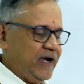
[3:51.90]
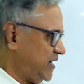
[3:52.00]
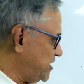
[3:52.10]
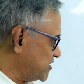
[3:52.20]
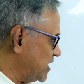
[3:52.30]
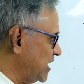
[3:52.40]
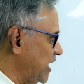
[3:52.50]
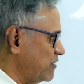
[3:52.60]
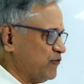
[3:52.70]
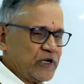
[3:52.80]
It is really
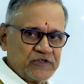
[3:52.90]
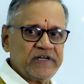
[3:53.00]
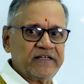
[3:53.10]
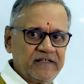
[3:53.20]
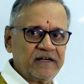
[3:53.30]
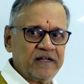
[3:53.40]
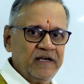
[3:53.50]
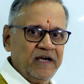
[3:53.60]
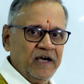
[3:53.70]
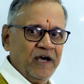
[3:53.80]
unfortunate
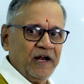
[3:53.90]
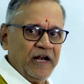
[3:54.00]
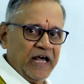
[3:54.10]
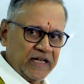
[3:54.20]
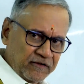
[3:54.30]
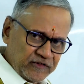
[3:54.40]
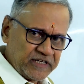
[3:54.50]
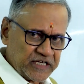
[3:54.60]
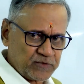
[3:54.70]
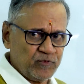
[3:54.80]
that none of the
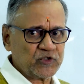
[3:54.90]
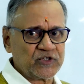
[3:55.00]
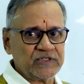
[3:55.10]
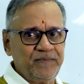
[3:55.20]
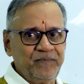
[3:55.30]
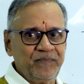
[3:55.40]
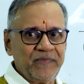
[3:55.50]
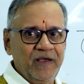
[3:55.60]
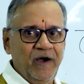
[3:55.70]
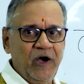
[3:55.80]
textbooks
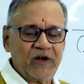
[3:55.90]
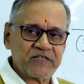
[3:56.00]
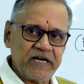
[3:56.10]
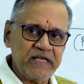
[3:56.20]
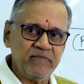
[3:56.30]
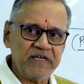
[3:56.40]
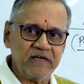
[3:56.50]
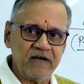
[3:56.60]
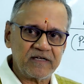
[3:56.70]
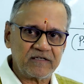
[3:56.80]
or study
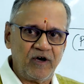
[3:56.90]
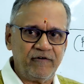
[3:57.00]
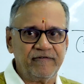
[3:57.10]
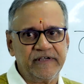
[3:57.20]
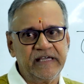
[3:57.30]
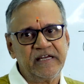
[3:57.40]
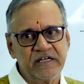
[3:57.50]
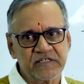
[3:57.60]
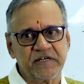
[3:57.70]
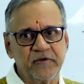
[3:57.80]
materials of any
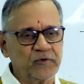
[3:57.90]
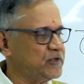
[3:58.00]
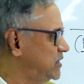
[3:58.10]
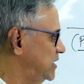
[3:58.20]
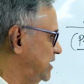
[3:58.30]
institute